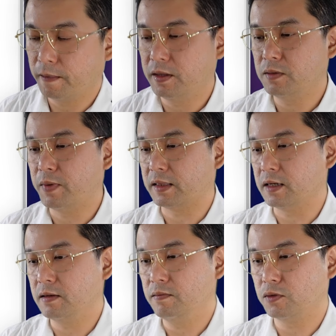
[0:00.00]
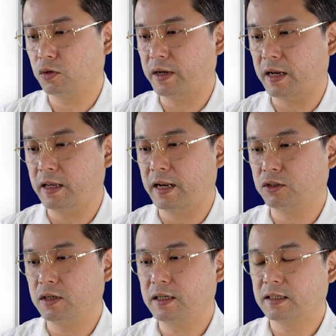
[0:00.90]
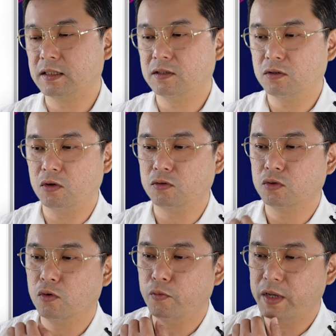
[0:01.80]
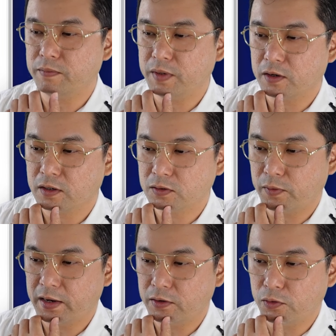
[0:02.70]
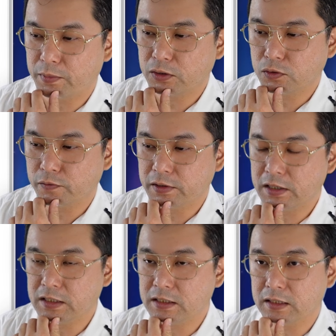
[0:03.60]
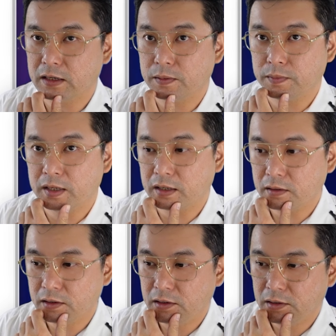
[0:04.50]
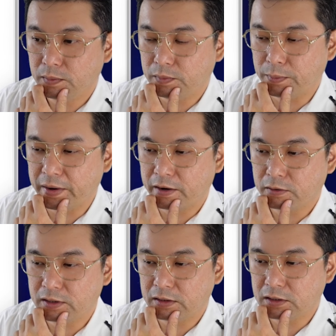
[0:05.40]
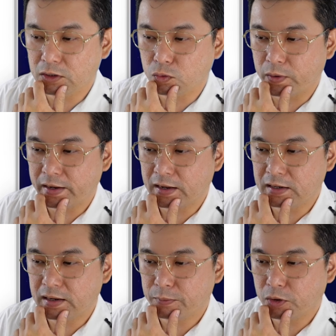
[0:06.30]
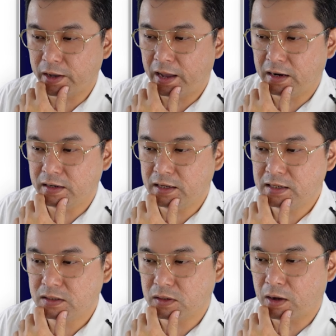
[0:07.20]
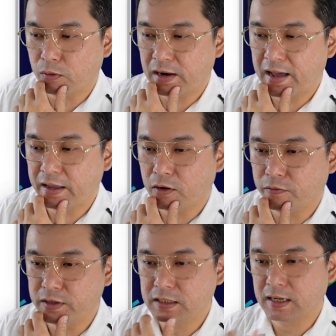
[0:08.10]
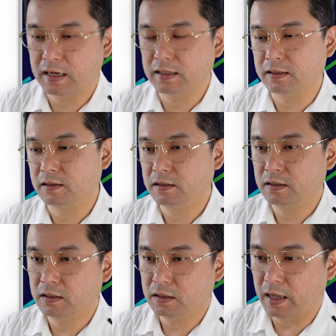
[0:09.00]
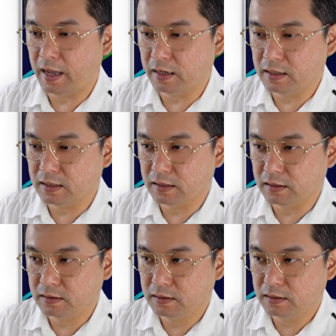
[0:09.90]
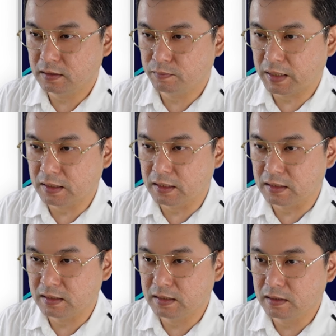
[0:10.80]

this button, so that it actually doesn't look so weird, because when you mouse over is the background turn to white color, I'm gonna add this outline of this color at the buttons.